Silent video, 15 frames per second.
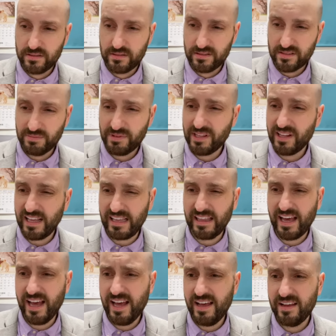Something like
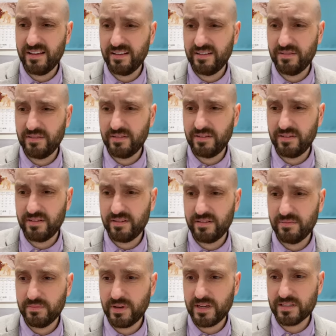that?
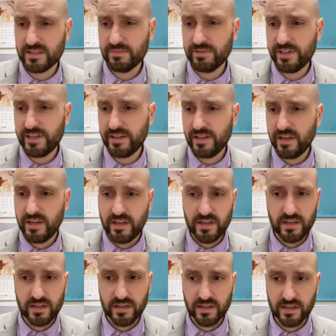Possibly?
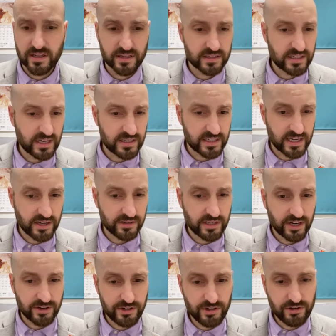10 down.
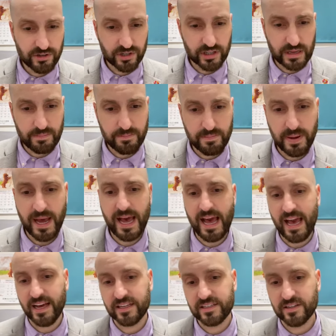They're usually
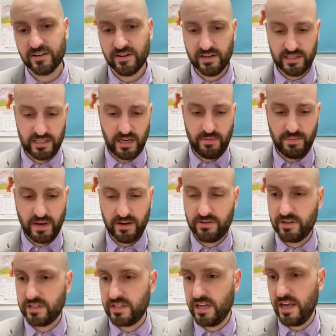packed on St.
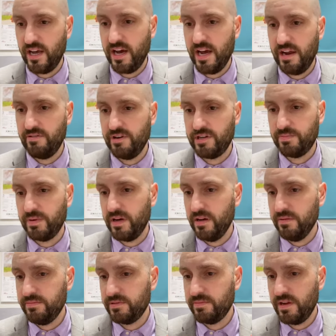Patrick's Day. Irish
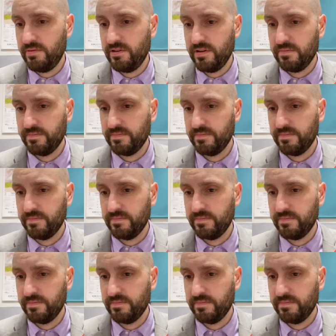pubs, maybe?